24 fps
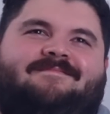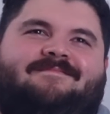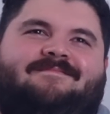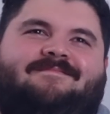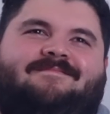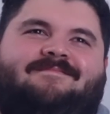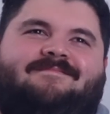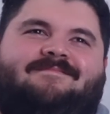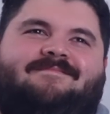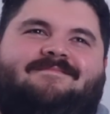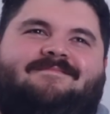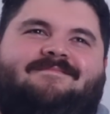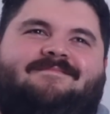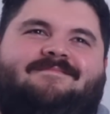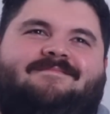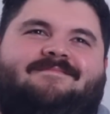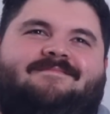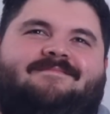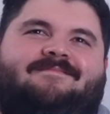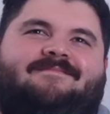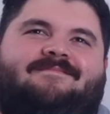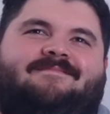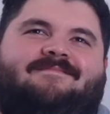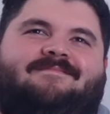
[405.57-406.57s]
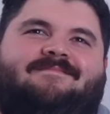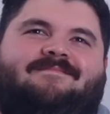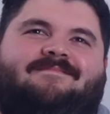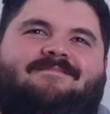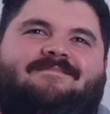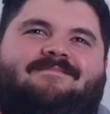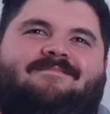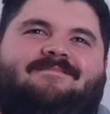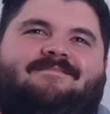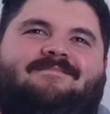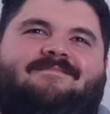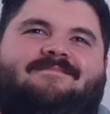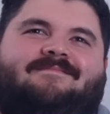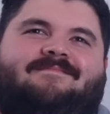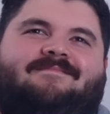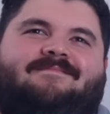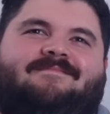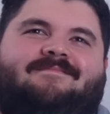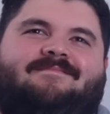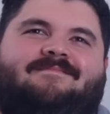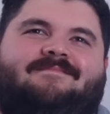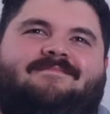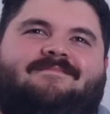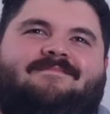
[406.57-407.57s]

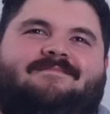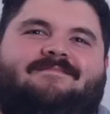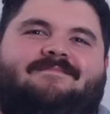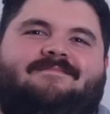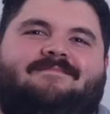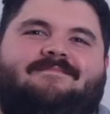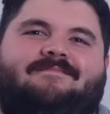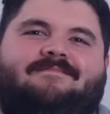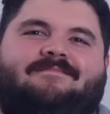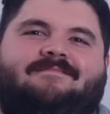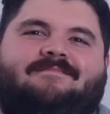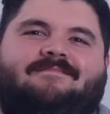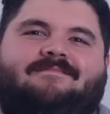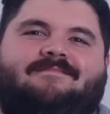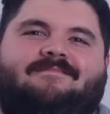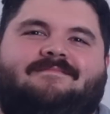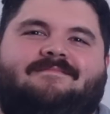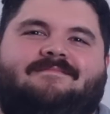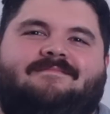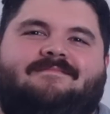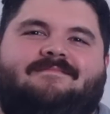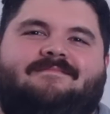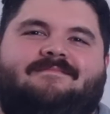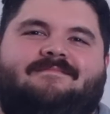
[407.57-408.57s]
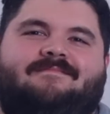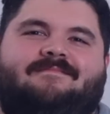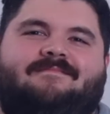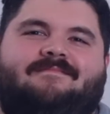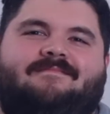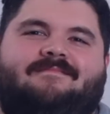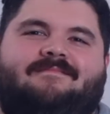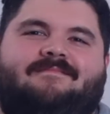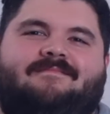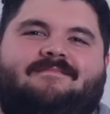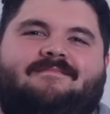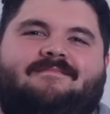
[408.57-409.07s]
No words are spoken by the person on screen.